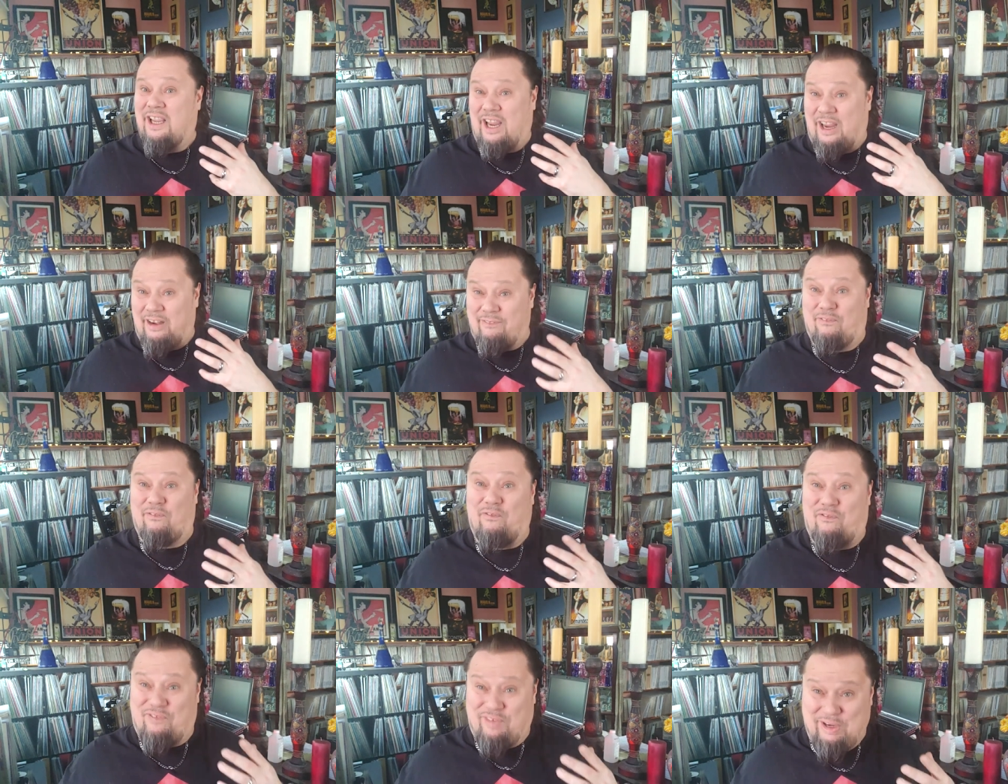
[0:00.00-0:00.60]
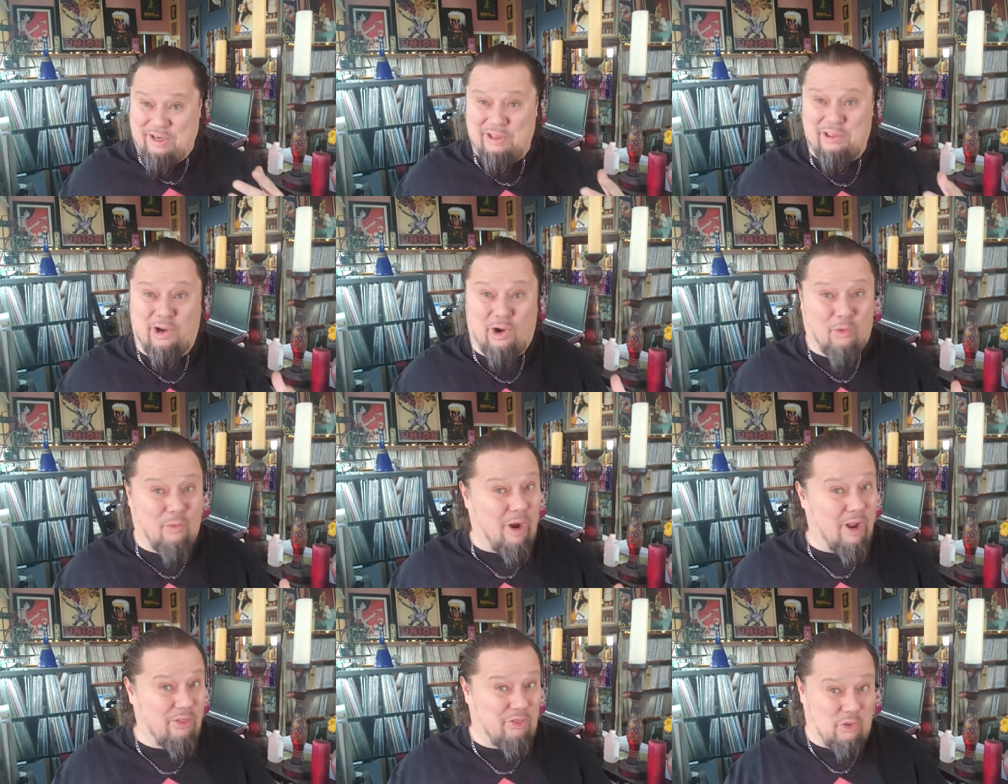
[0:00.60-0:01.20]
and feel our
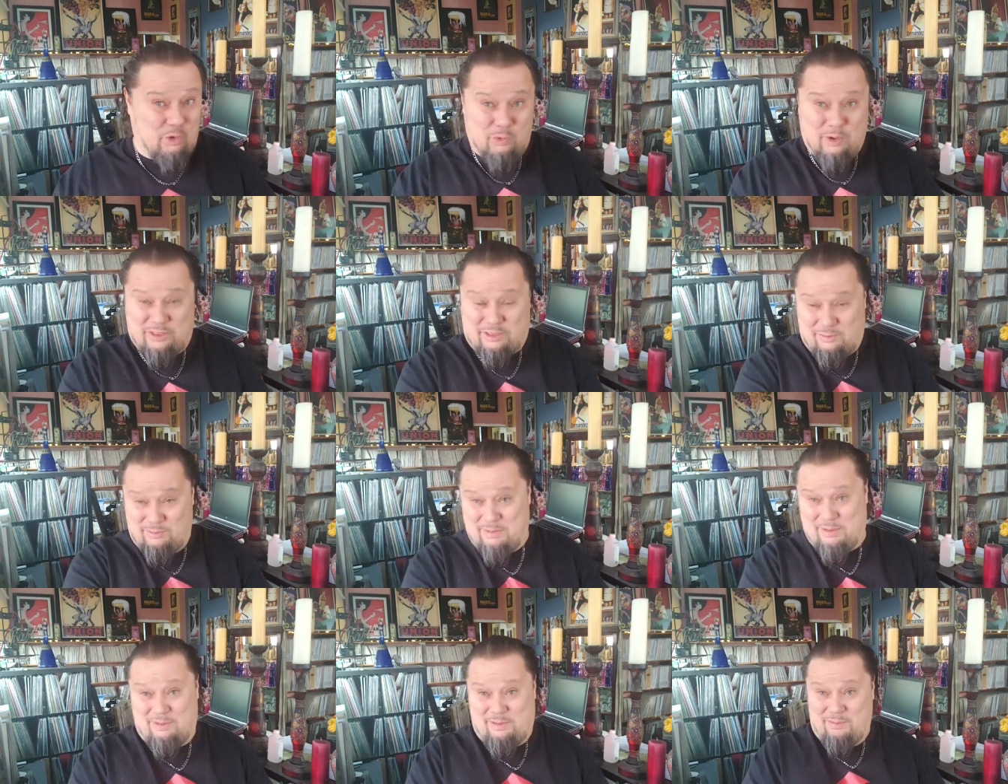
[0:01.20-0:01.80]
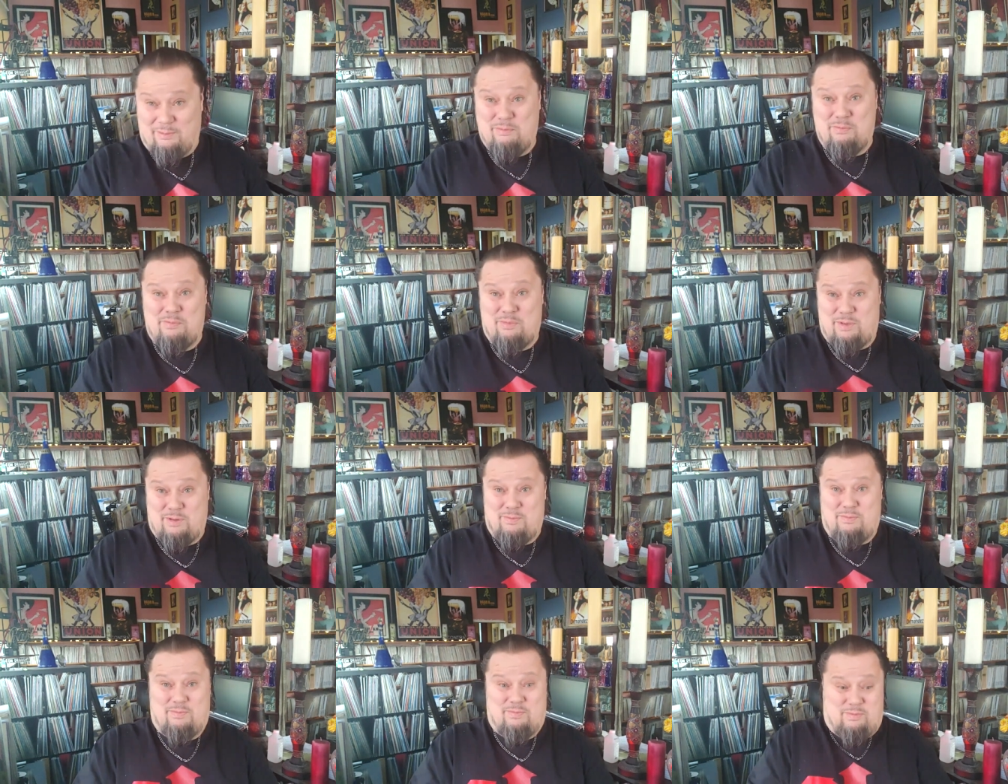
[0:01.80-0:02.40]
way through what the, the,
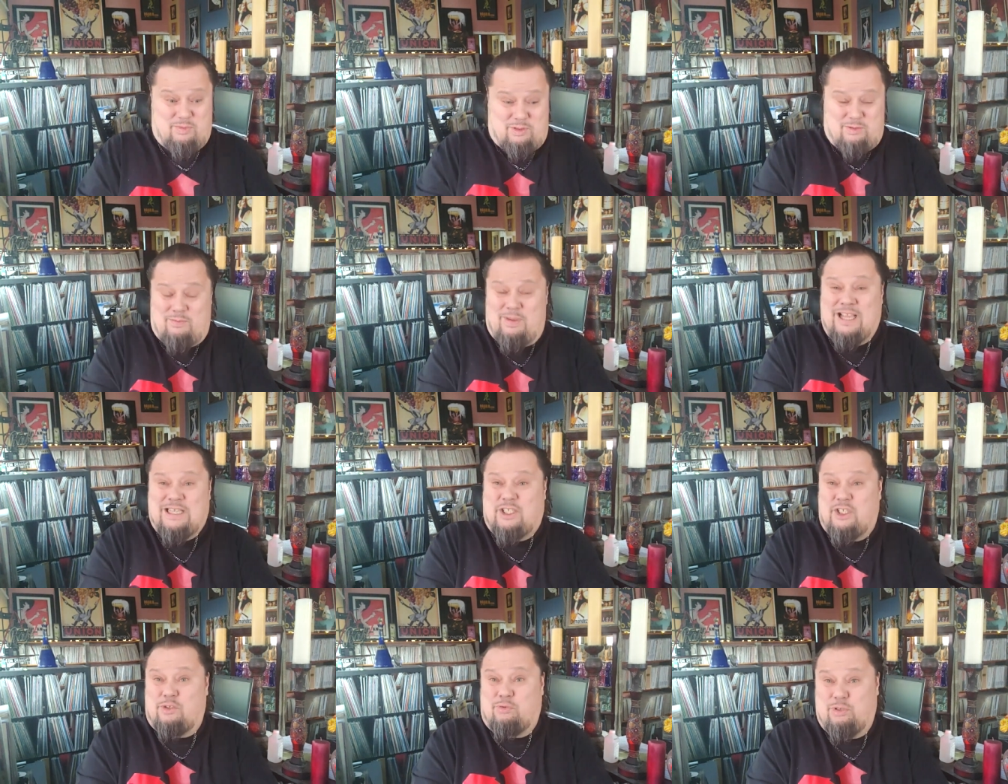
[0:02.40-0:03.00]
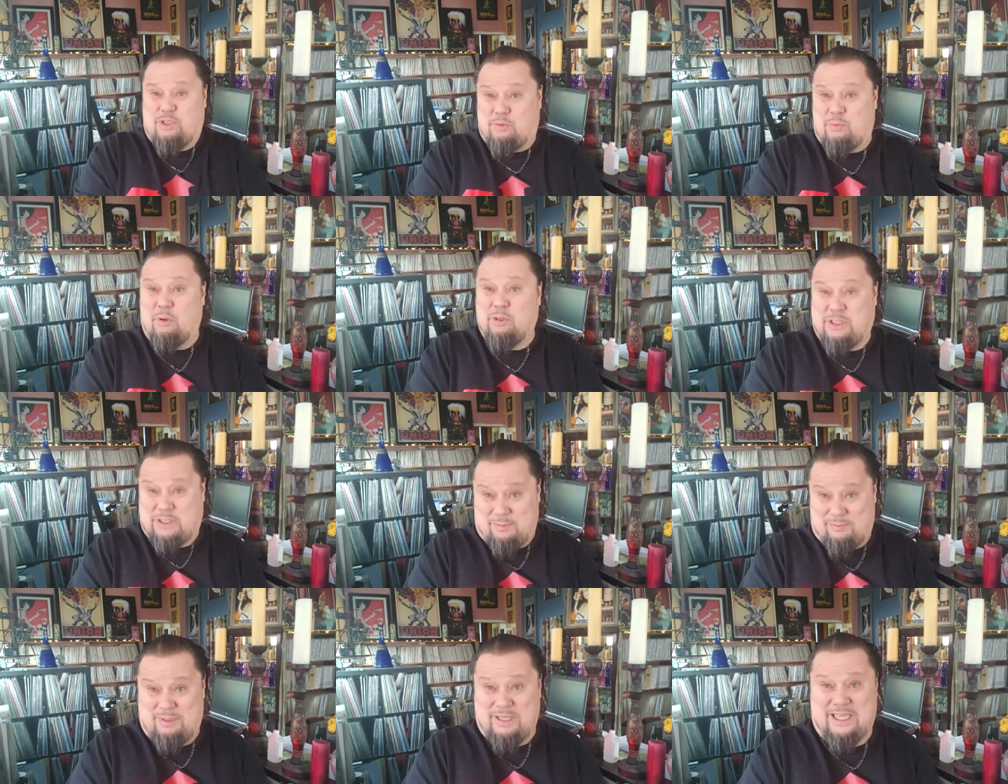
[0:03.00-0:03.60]
the, the message was
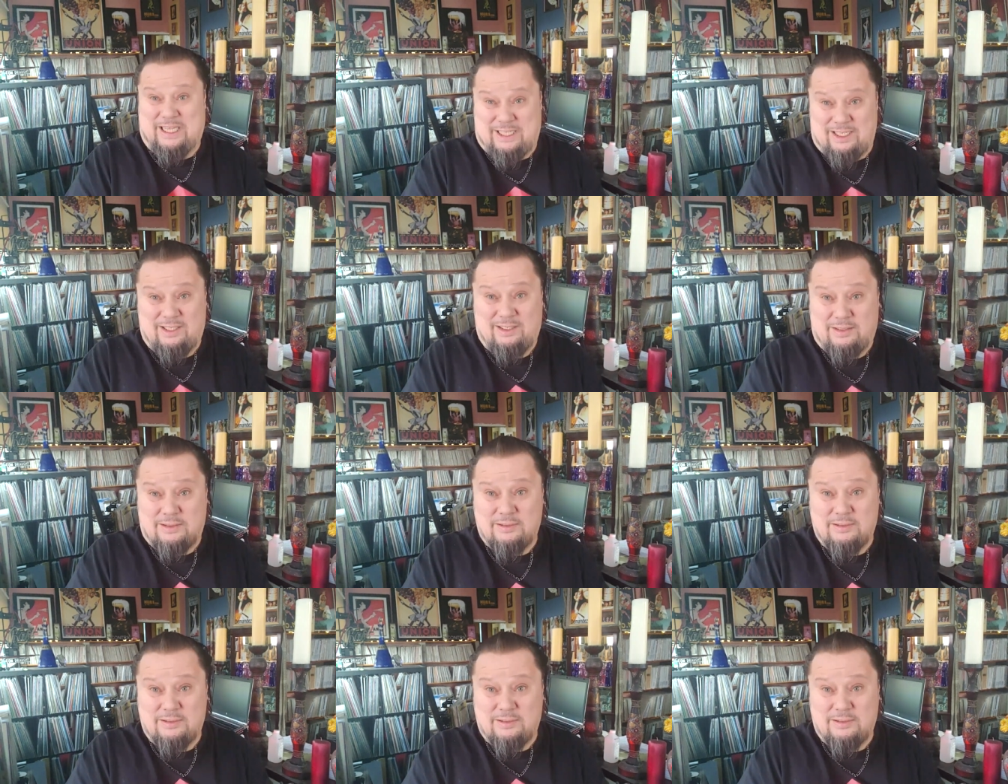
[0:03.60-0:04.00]
supposed to be.